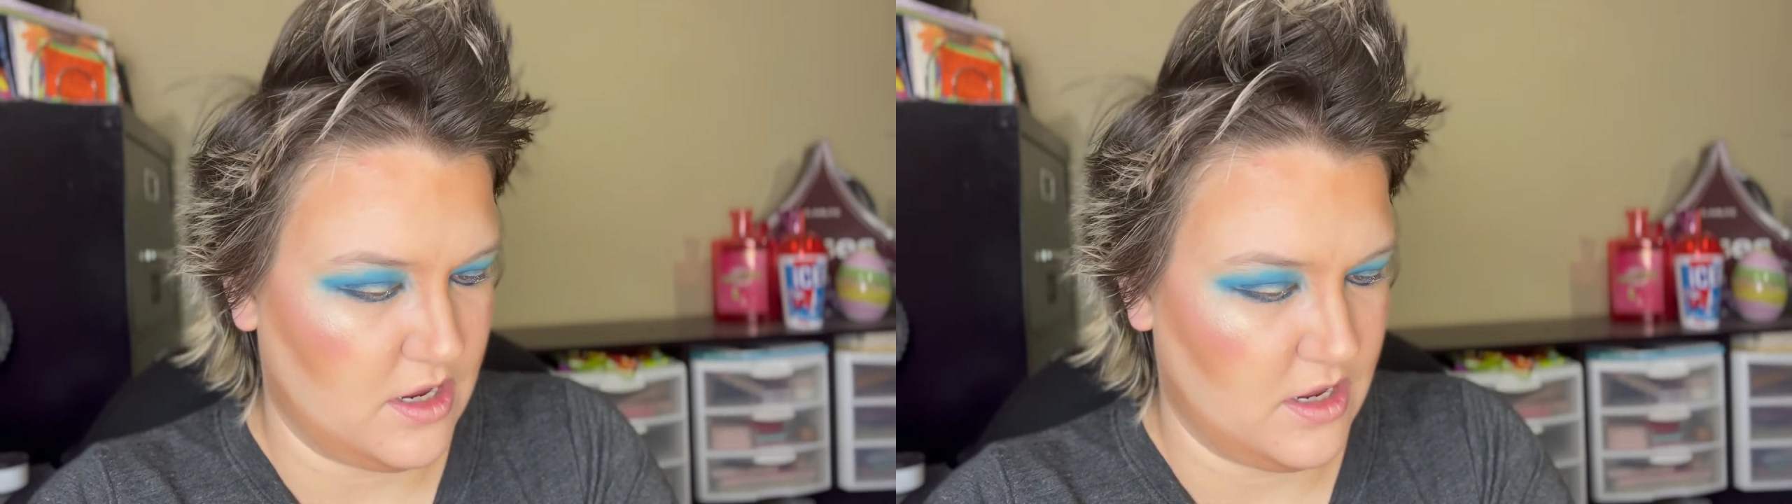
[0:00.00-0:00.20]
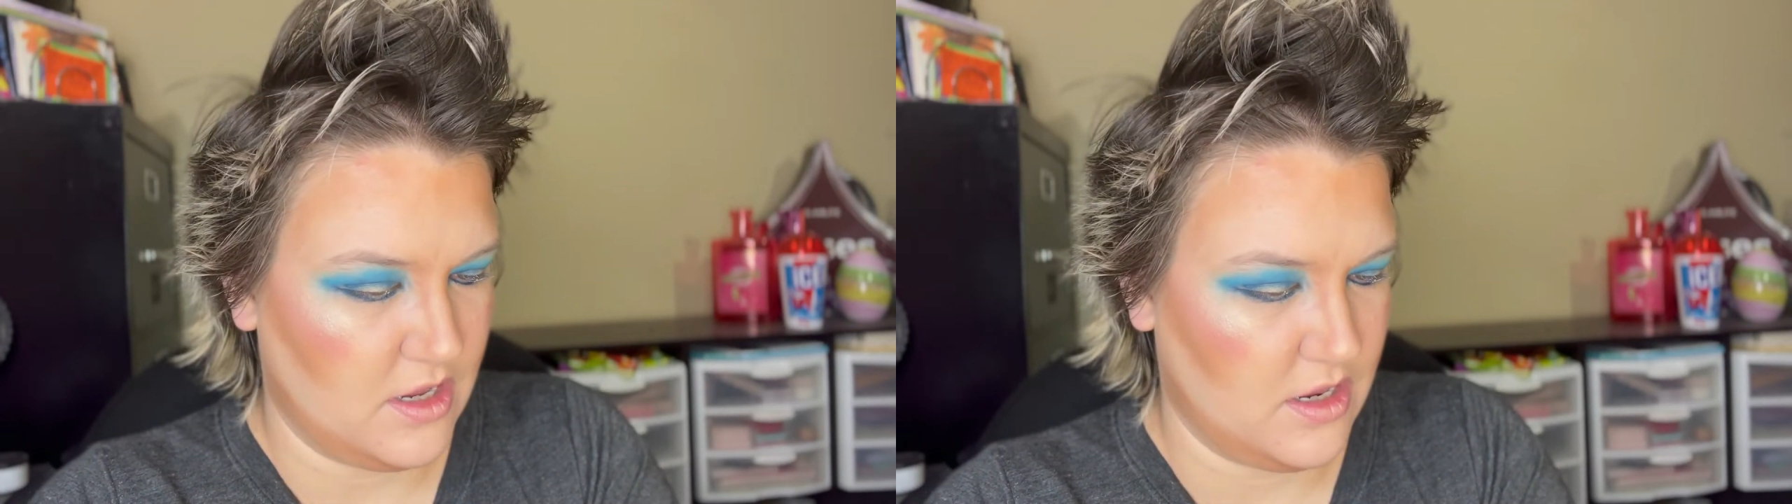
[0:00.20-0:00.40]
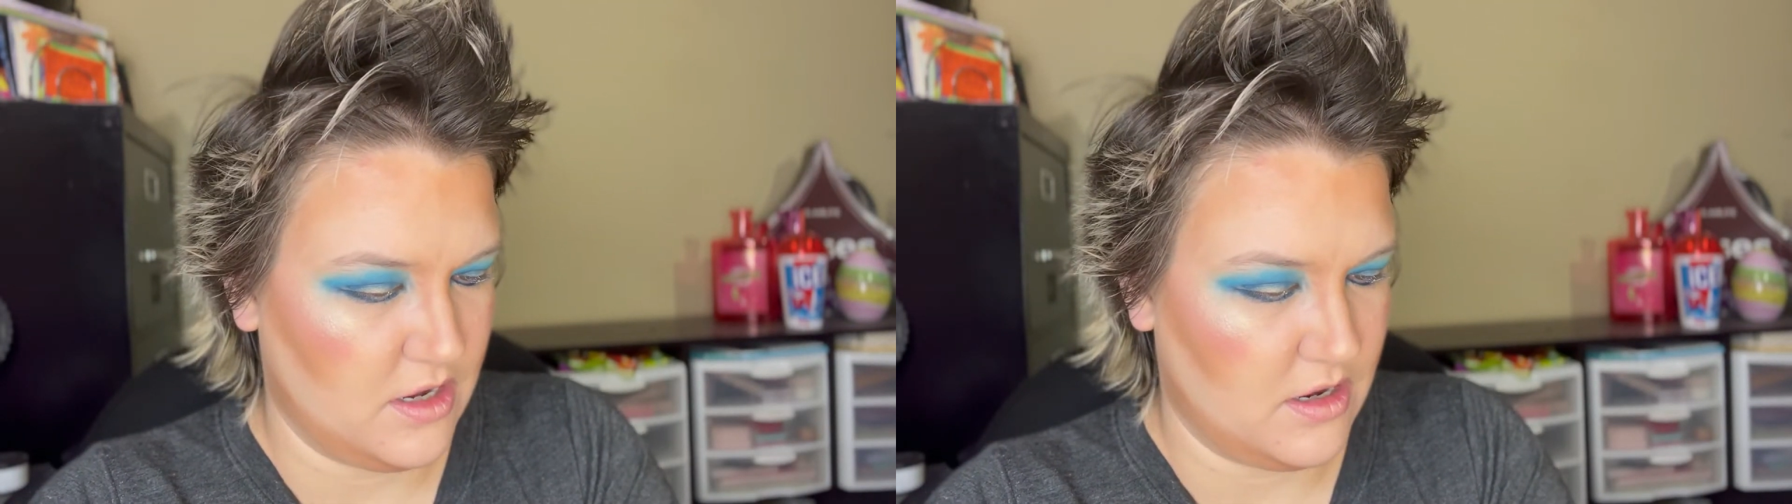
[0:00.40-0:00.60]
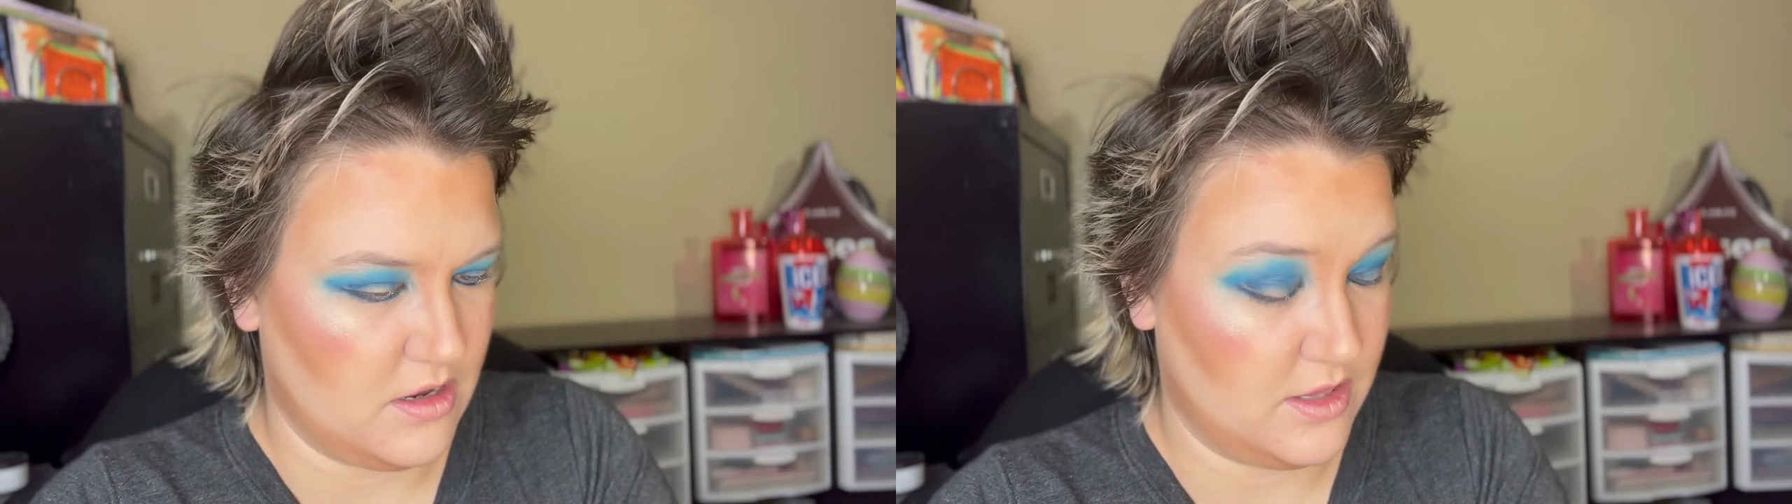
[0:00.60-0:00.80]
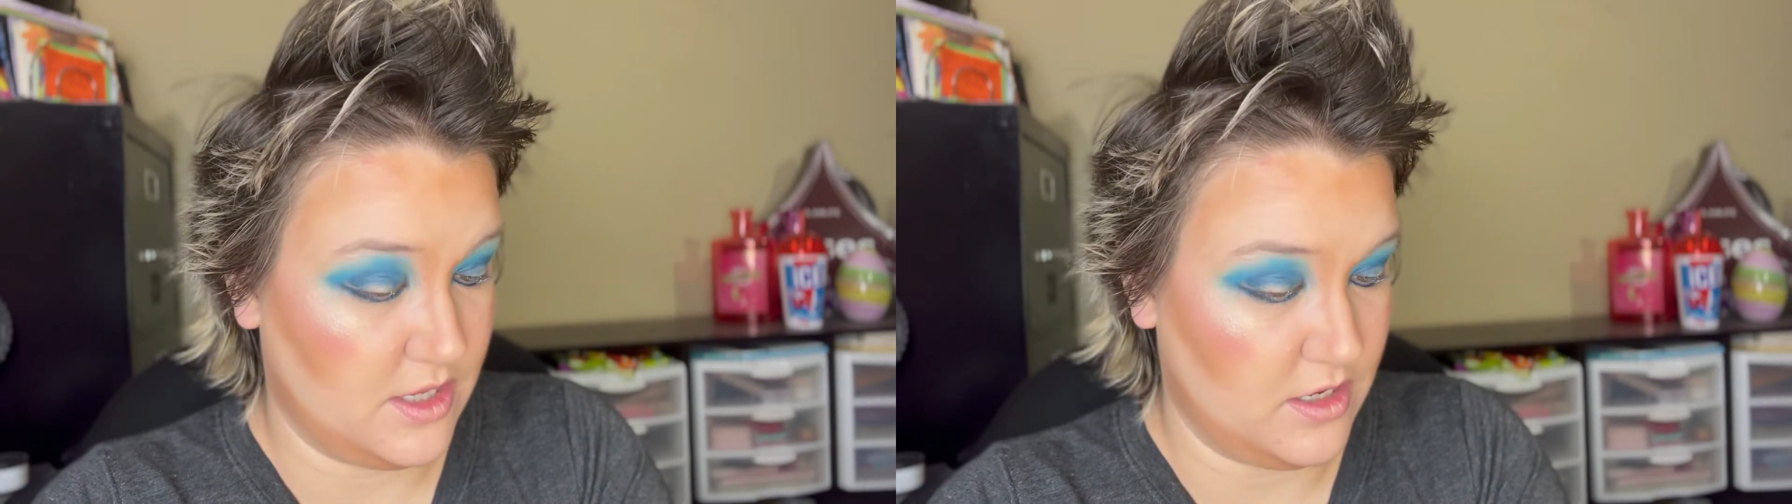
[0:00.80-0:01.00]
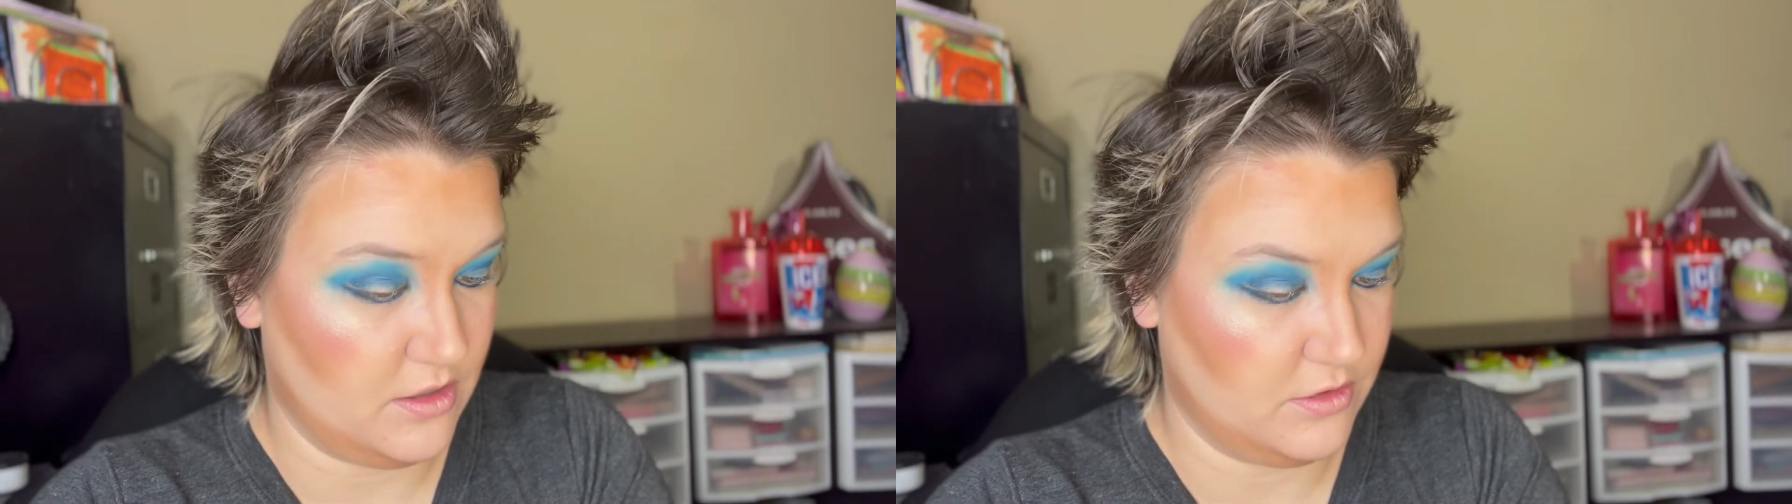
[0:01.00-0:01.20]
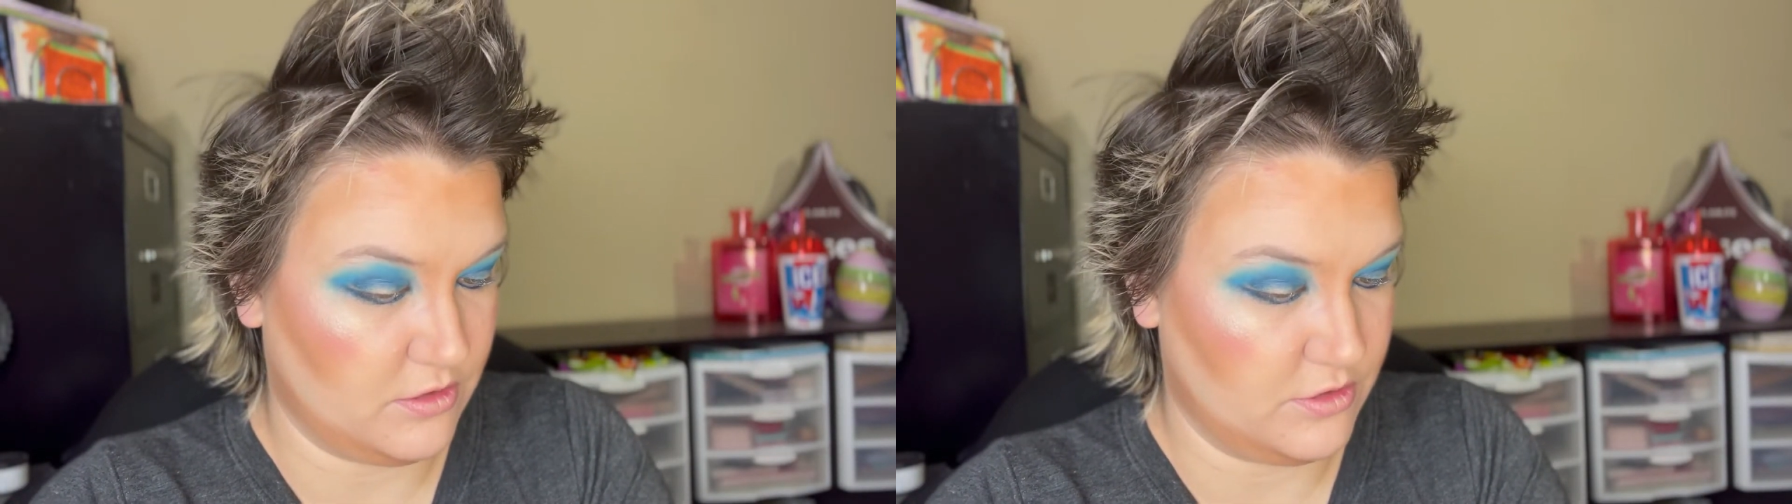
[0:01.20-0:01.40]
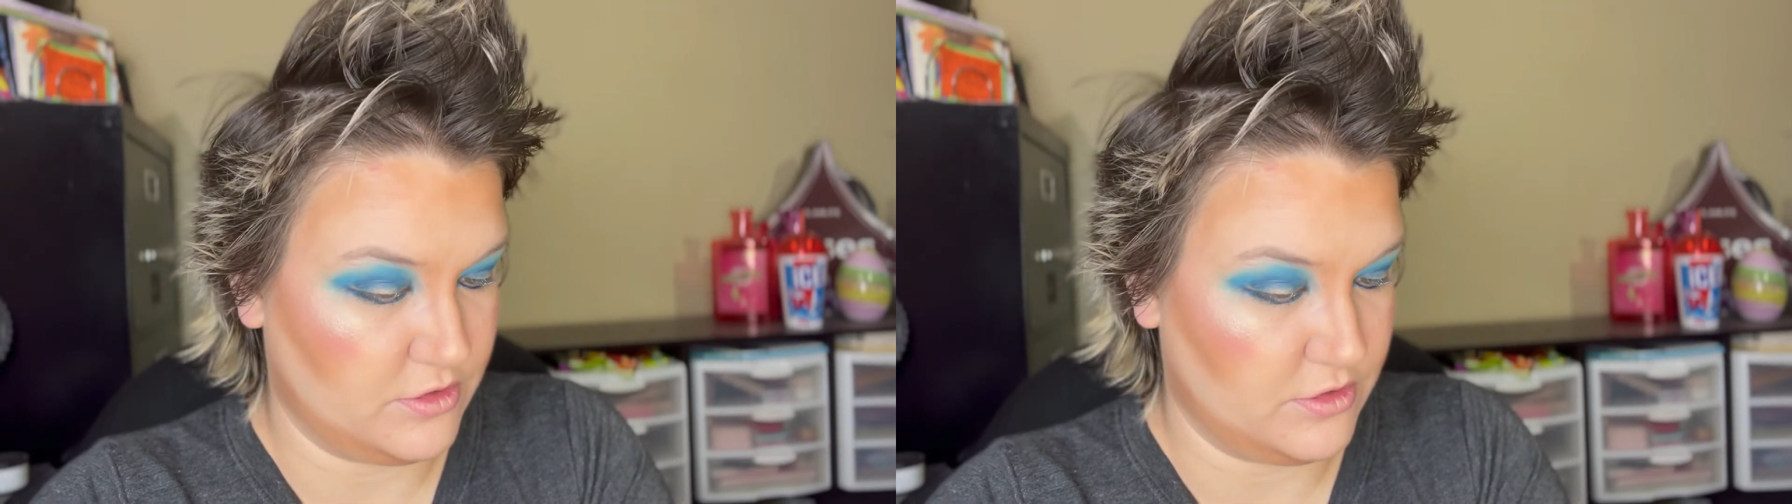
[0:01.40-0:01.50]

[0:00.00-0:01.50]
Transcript: And these are